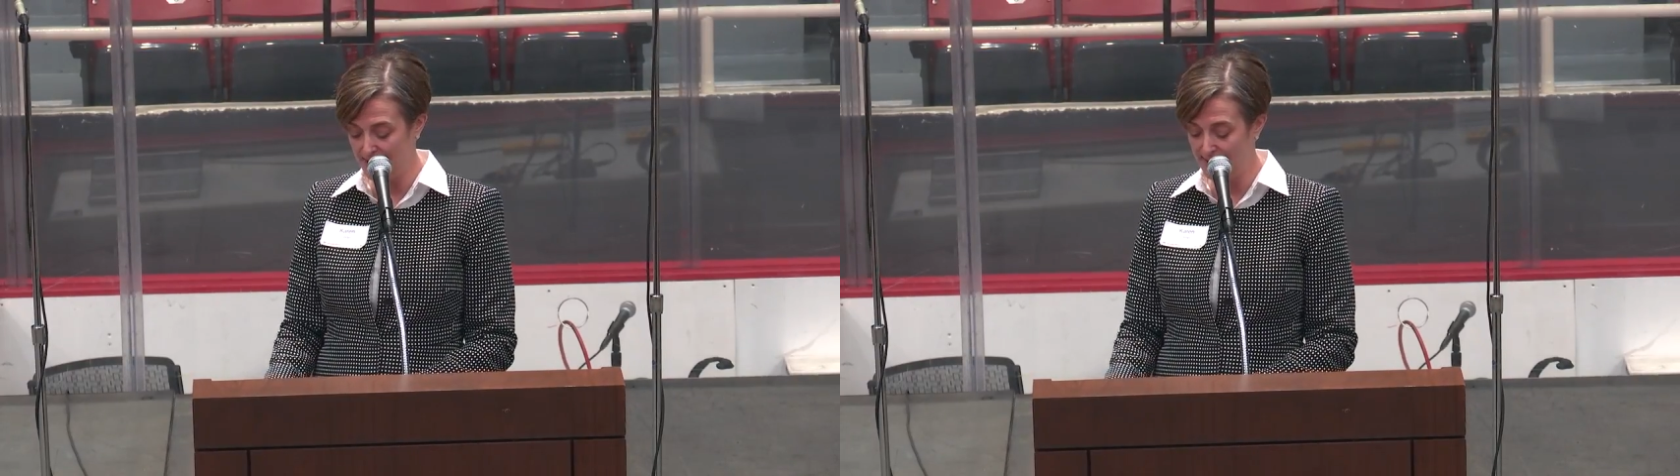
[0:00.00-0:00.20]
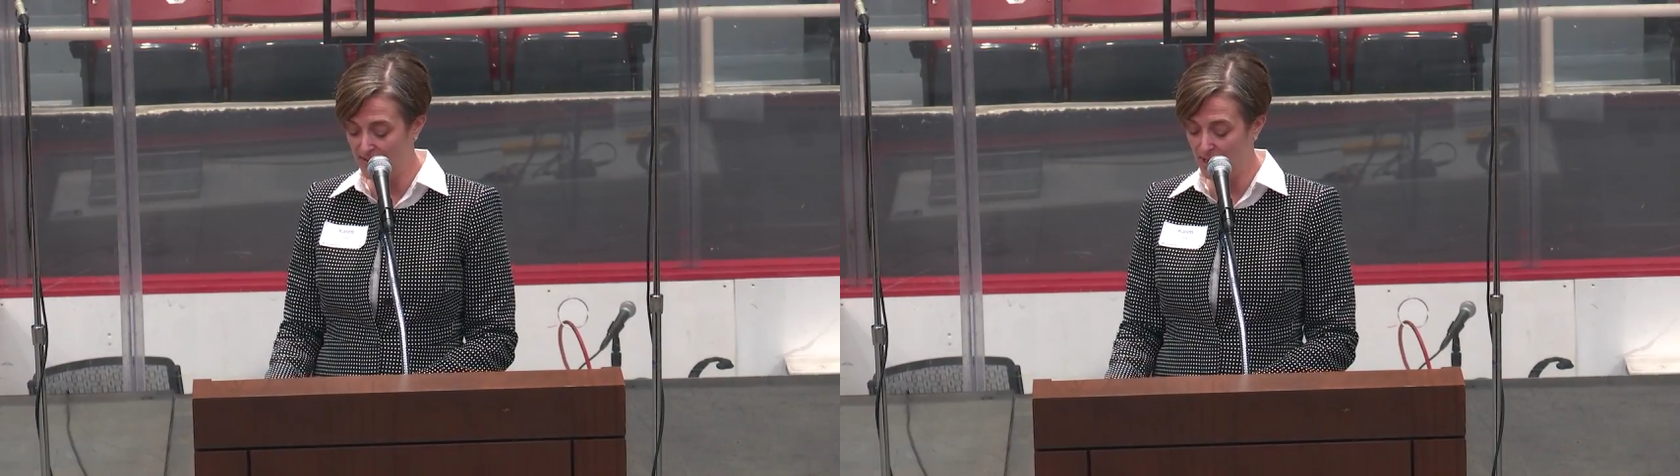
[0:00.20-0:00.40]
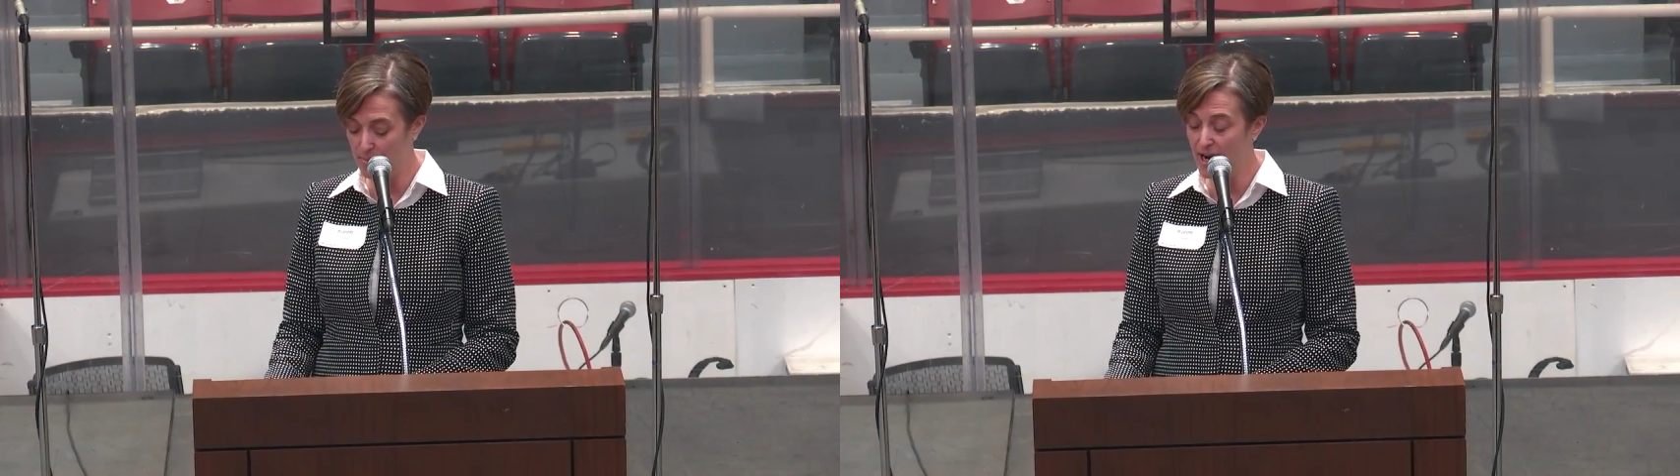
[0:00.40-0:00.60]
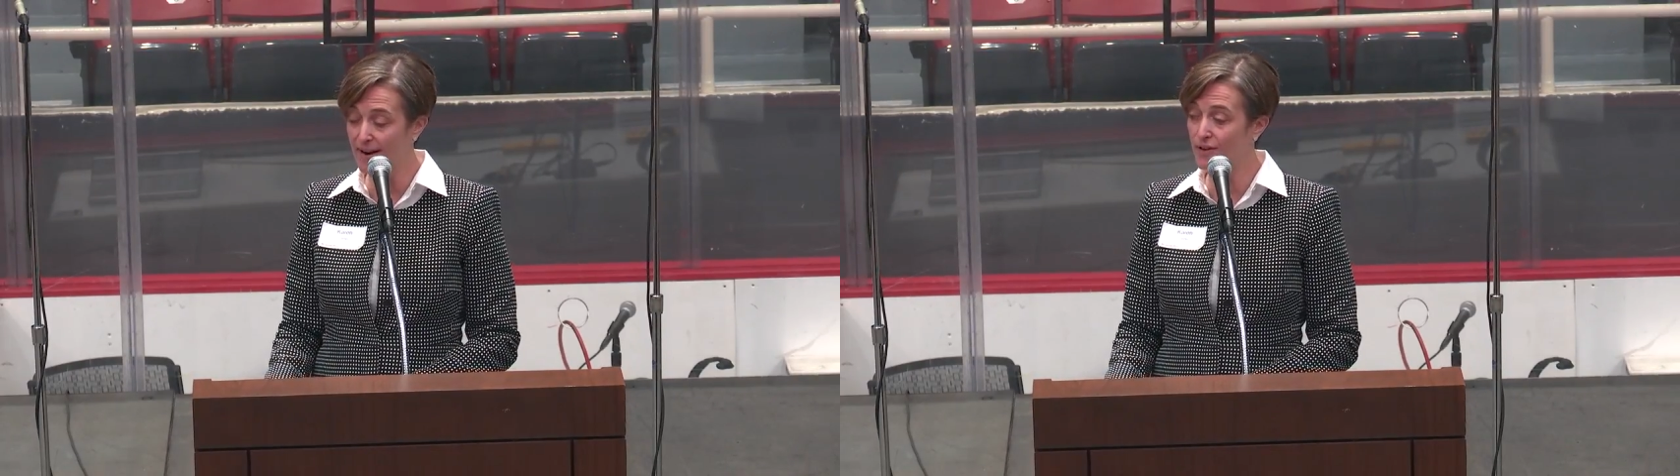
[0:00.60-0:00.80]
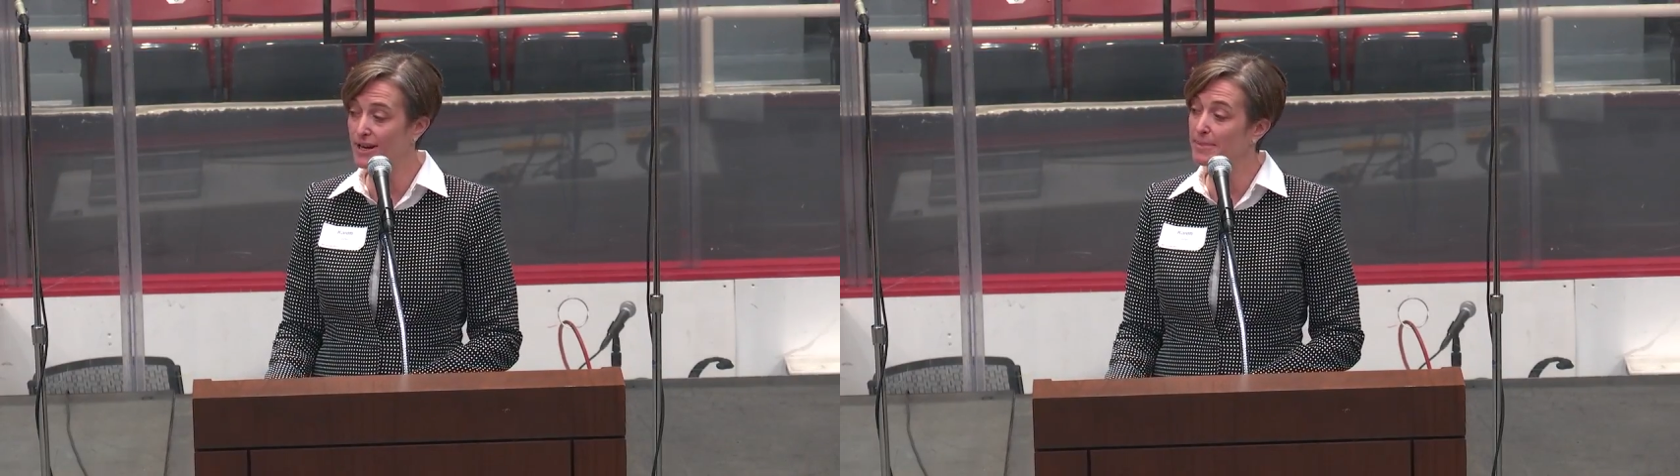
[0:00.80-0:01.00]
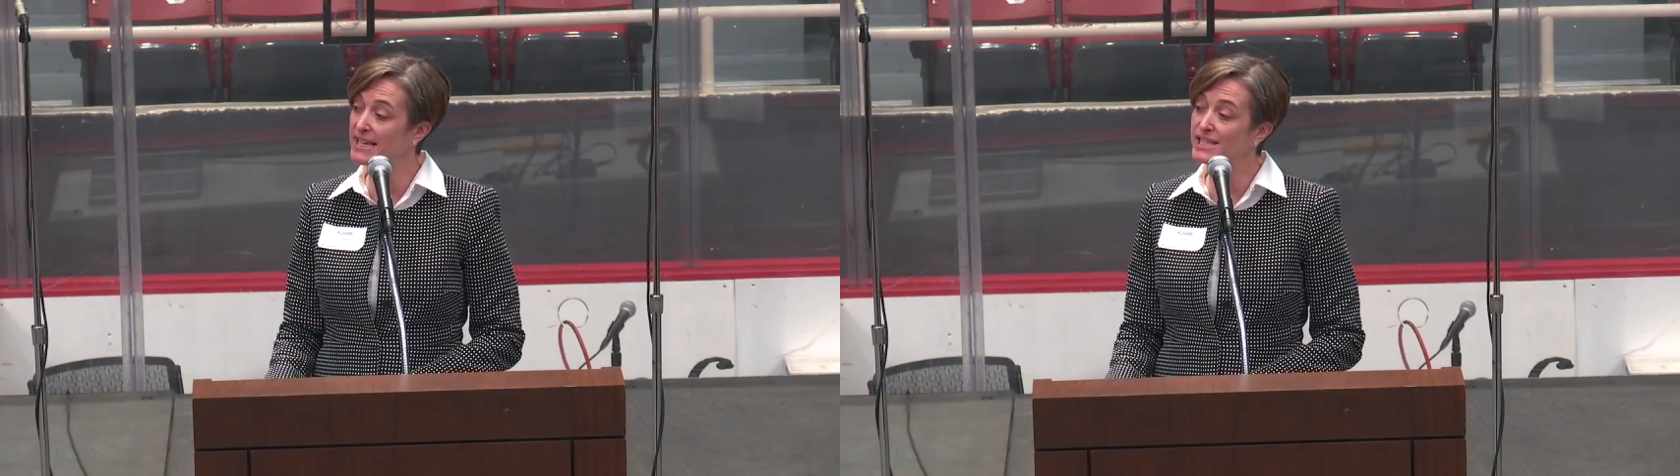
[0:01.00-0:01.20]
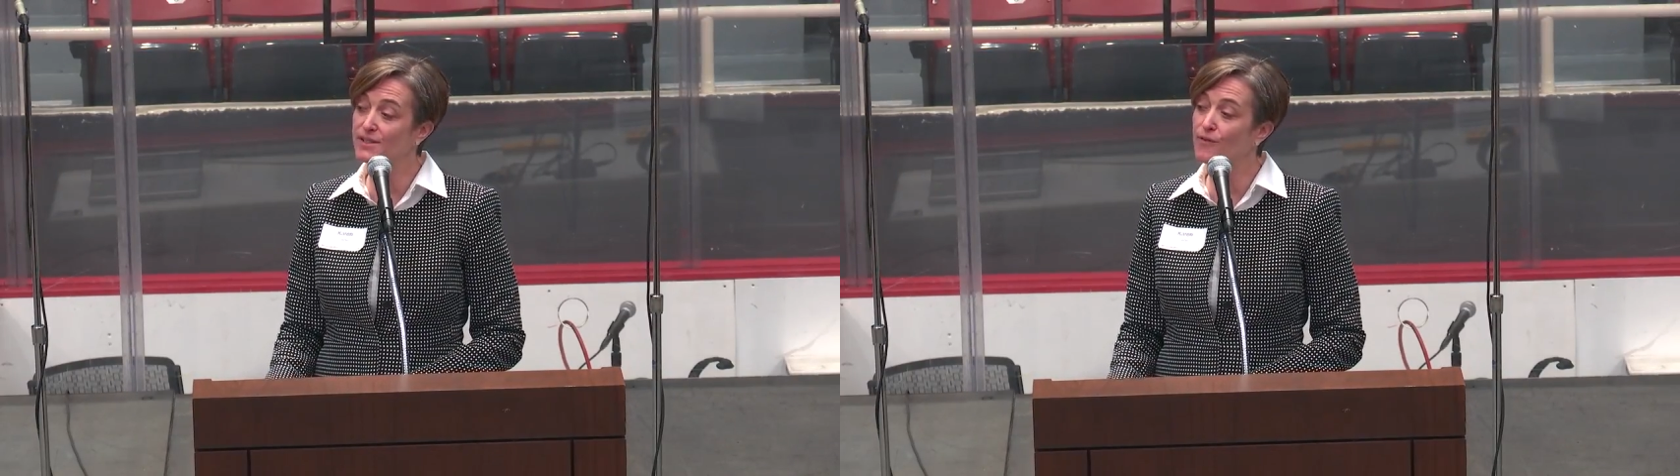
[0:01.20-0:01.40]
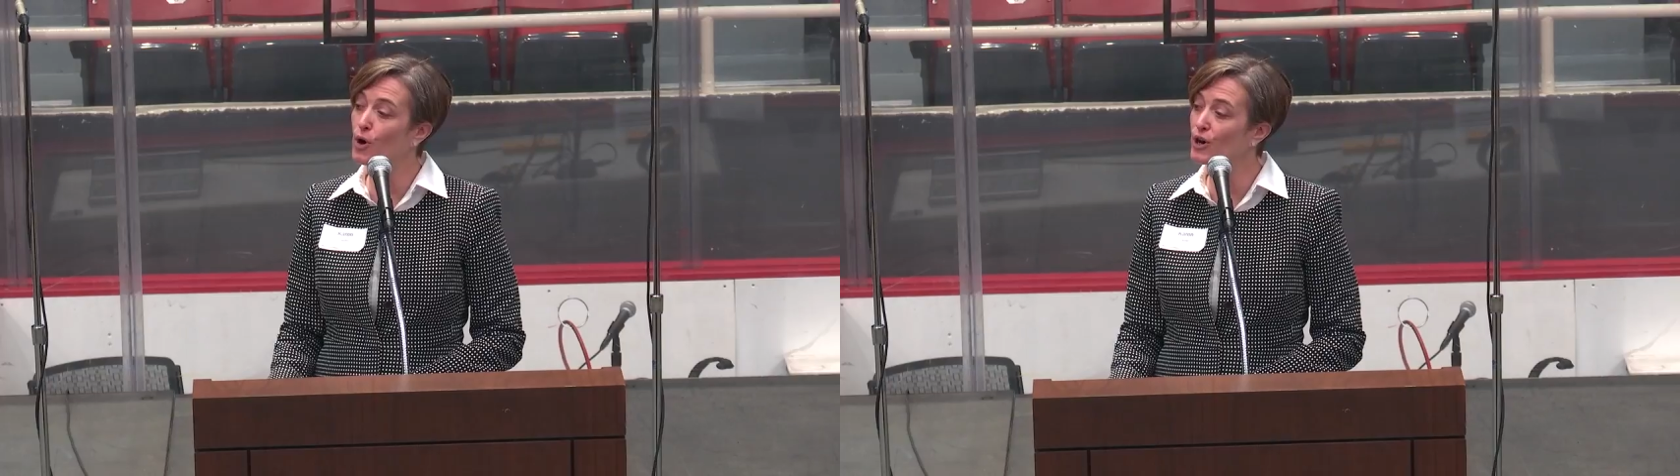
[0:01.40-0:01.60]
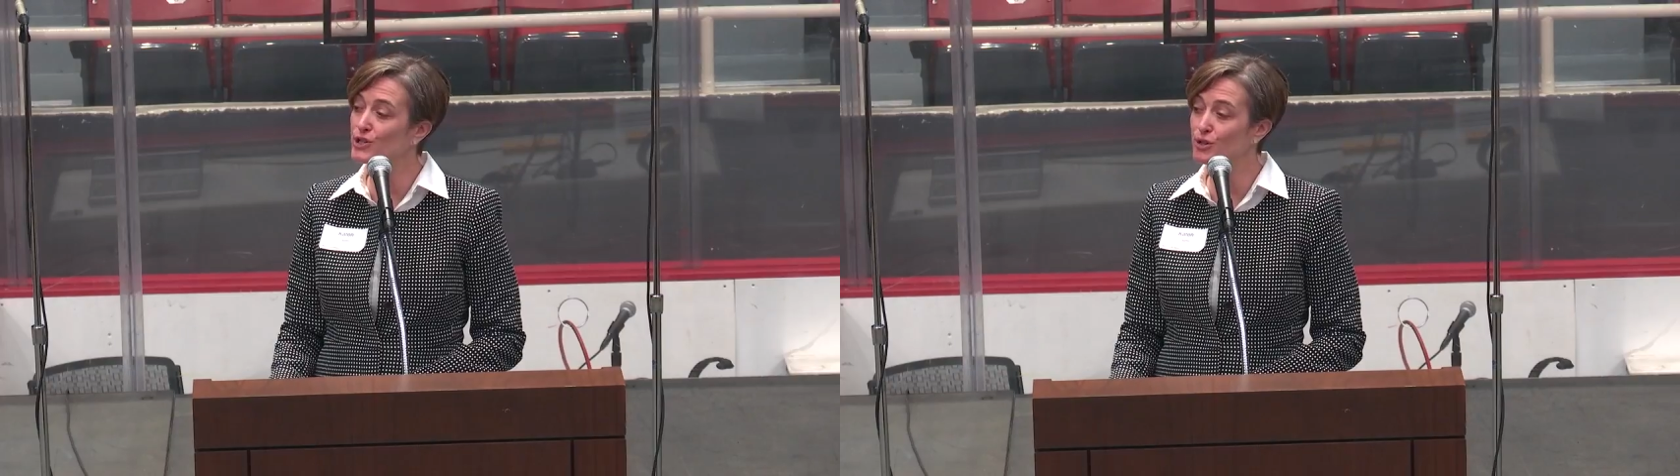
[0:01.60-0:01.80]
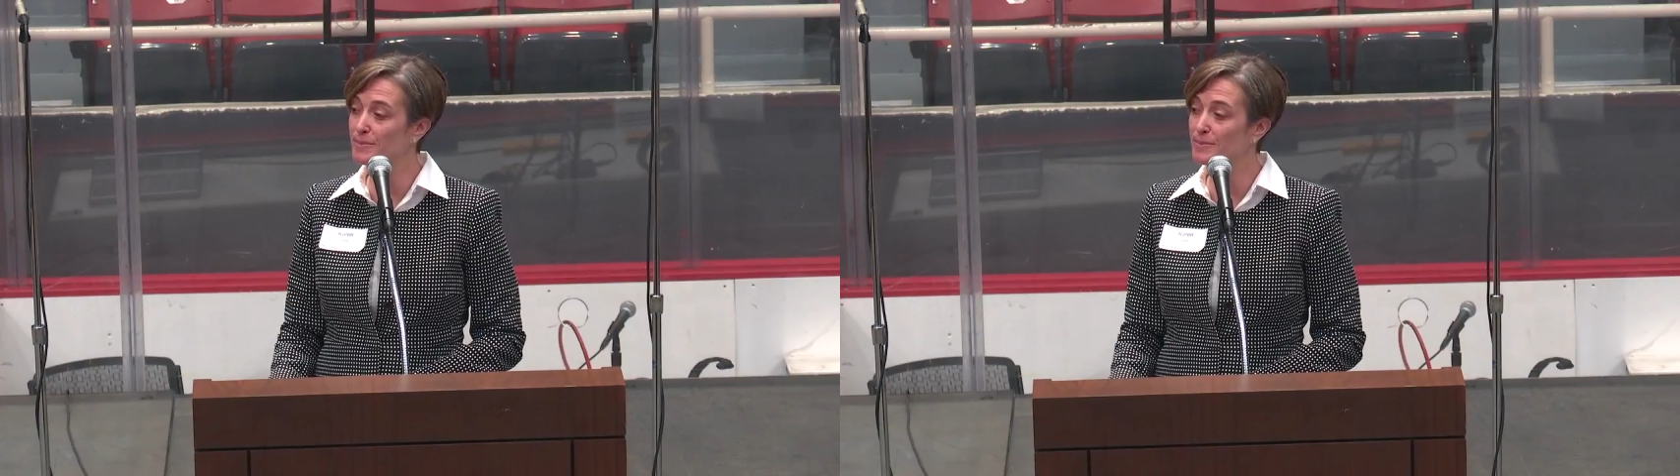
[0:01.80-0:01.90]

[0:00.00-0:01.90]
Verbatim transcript: living in poverty means far too